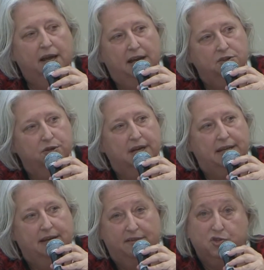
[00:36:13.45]
and you
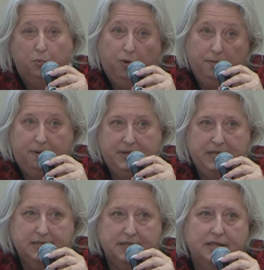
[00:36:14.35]
can have the
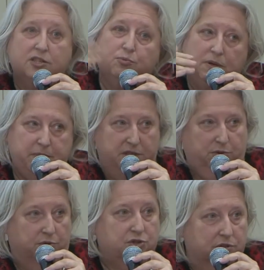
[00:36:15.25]
probability it will be
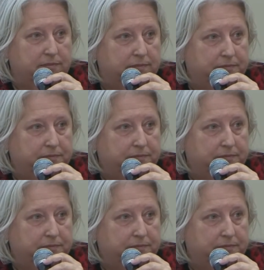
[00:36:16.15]
yours.